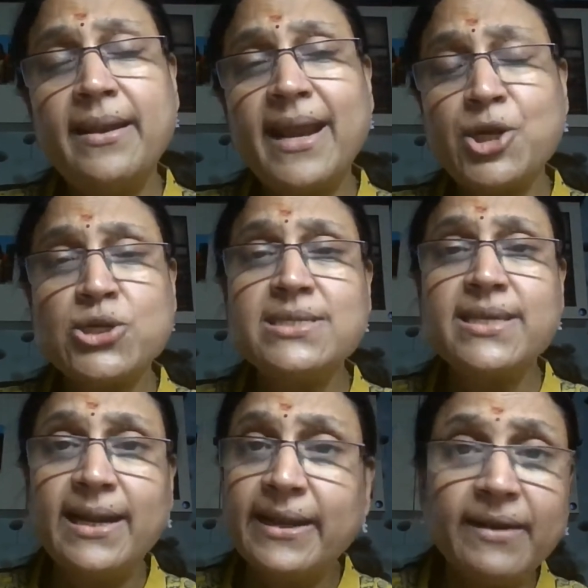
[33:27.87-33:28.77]
National
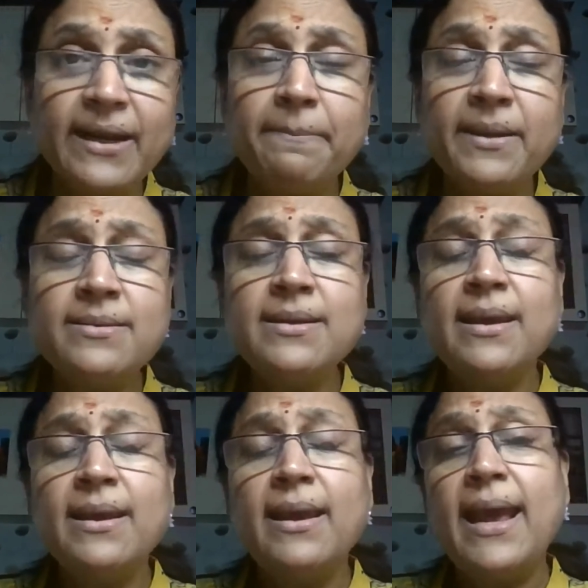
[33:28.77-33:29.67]
Skill Development,
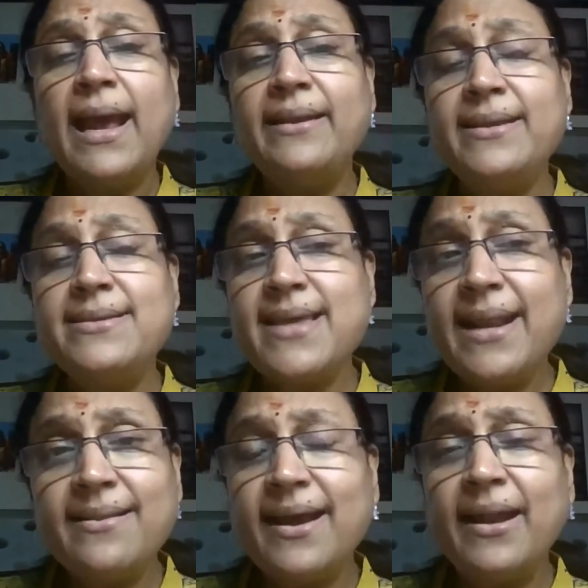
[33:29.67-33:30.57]
and they
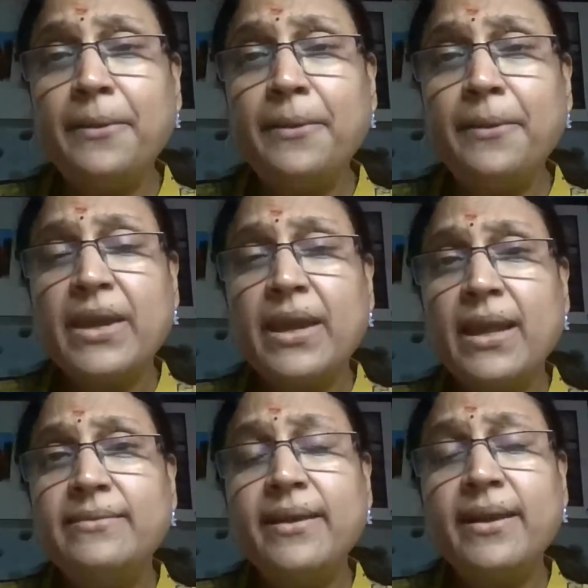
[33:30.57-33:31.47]
said that
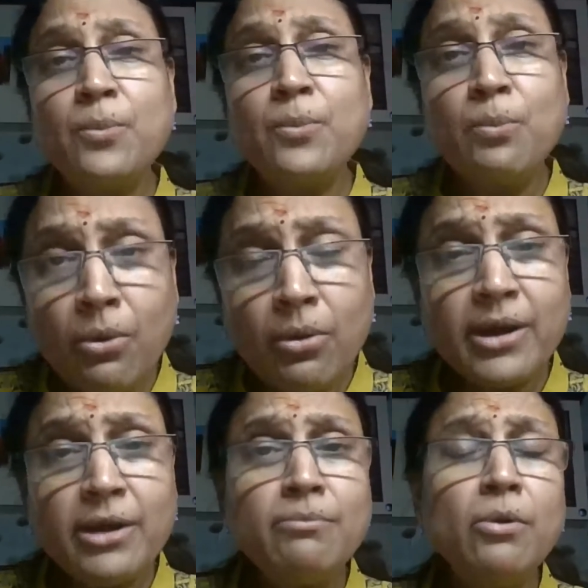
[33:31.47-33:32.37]
there are
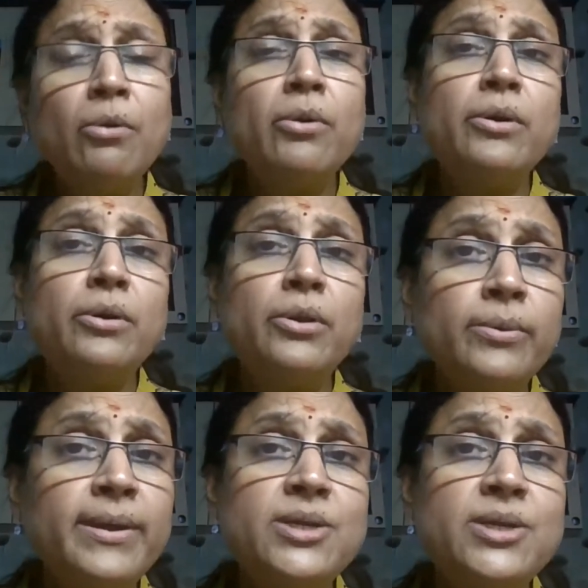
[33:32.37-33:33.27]
more and more
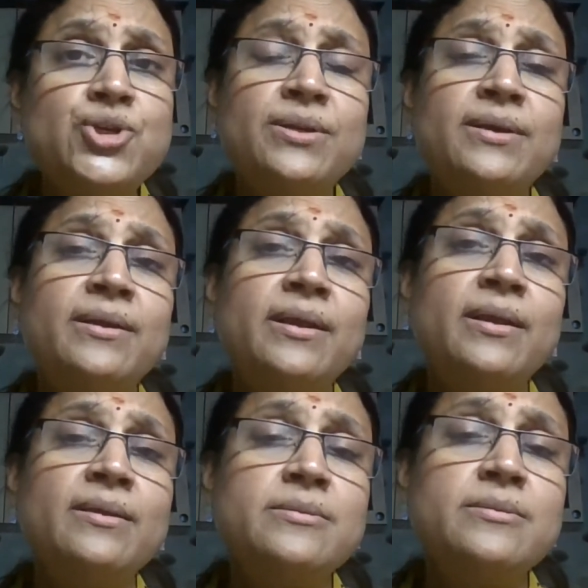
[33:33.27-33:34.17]
newer
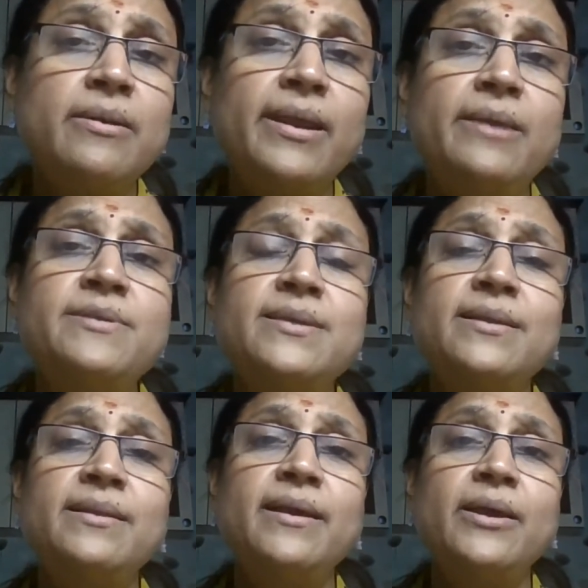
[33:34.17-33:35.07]
engineering streams
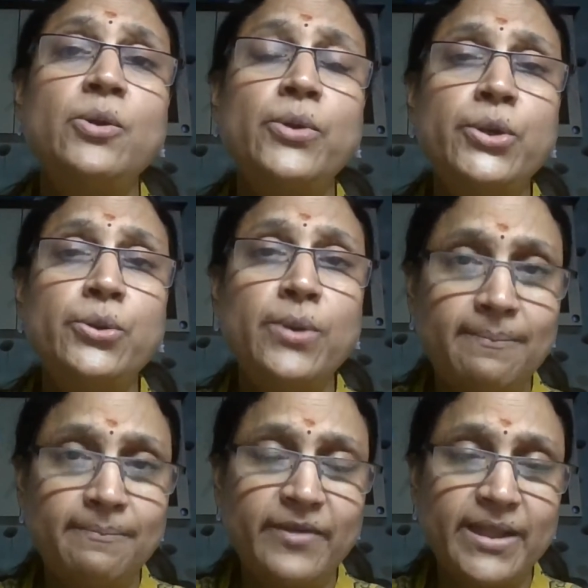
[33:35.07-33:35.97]
that they are going to
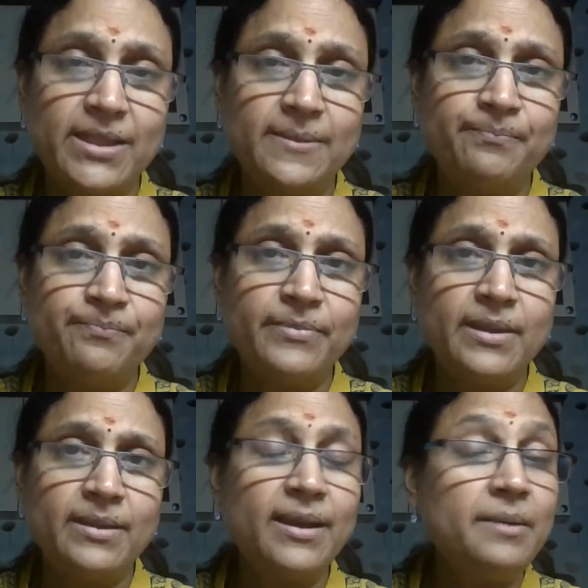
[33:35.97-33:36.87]
come with.
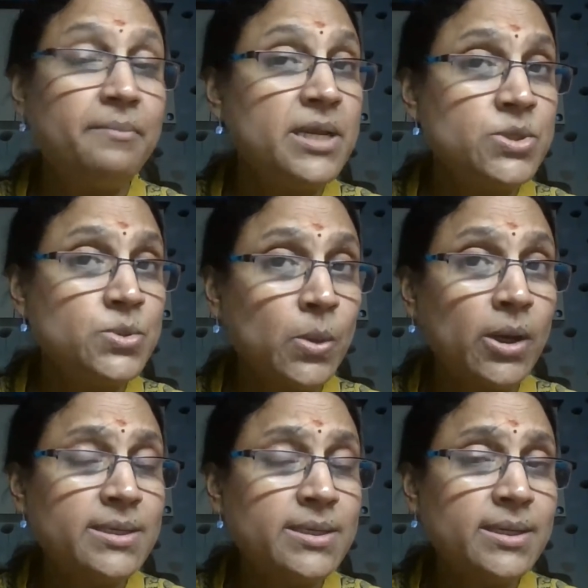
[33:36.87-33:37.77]
That means
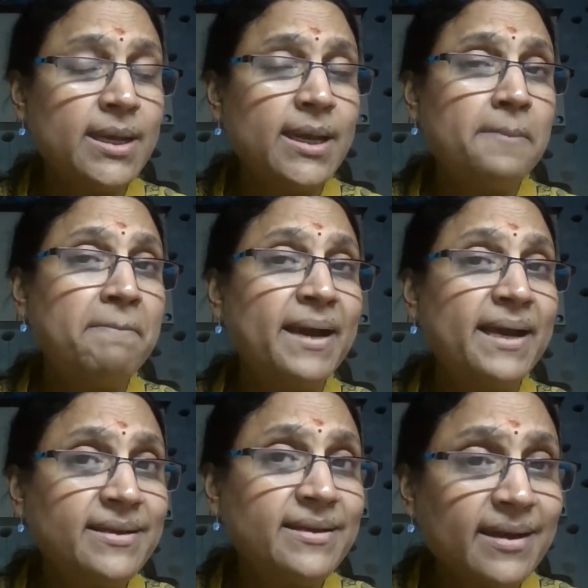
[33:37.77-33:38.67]
what?
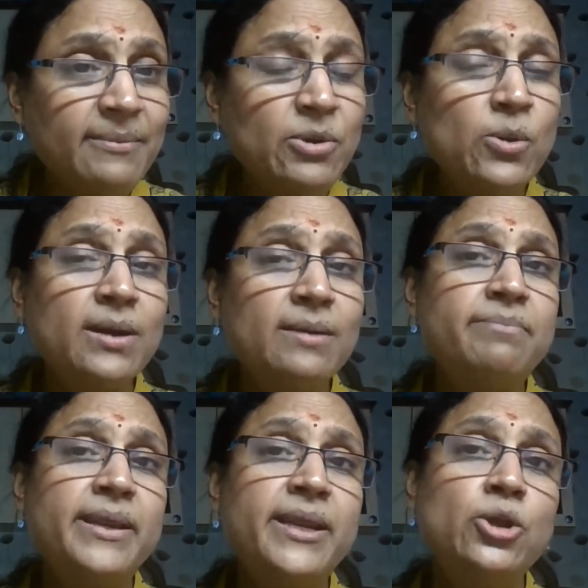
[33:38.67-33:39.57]
By the time you
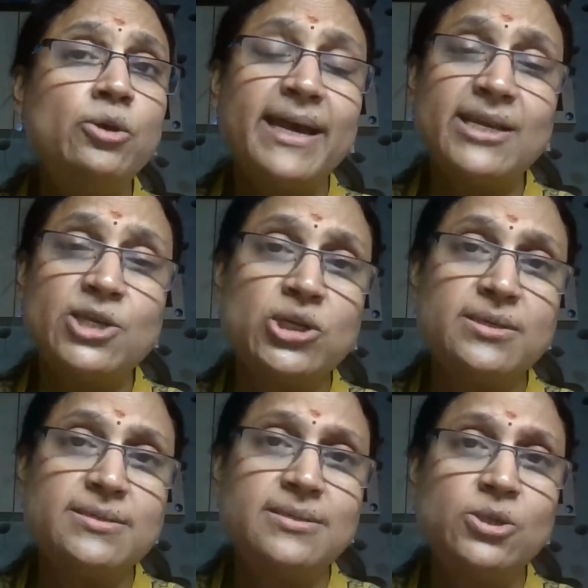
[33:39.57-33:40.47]
complete your
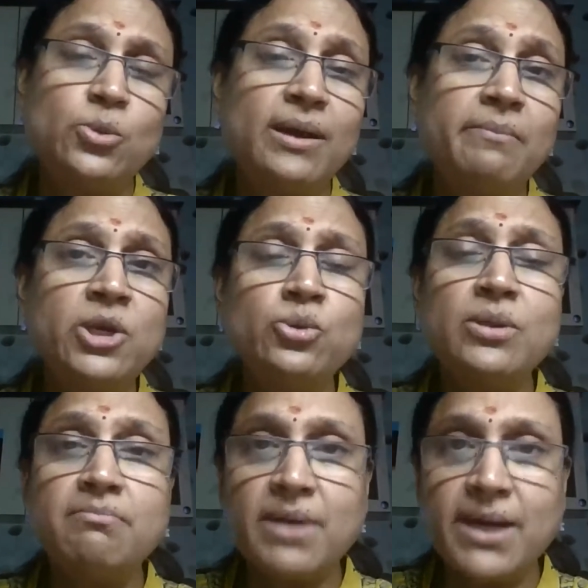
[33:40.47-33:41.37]
bachelor's, you come
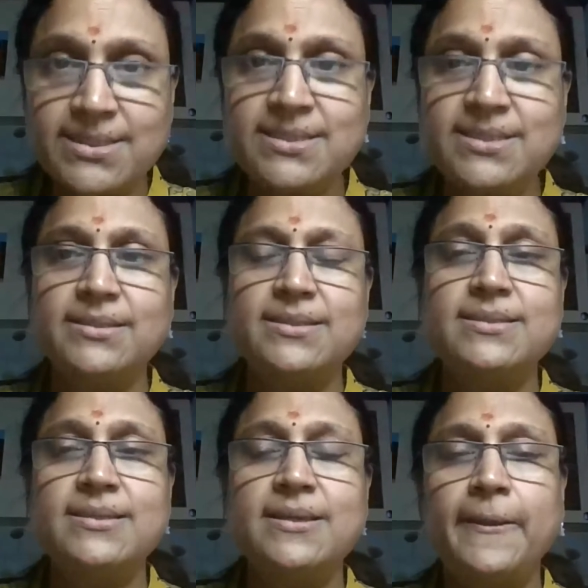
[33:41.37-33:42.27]
into the master's,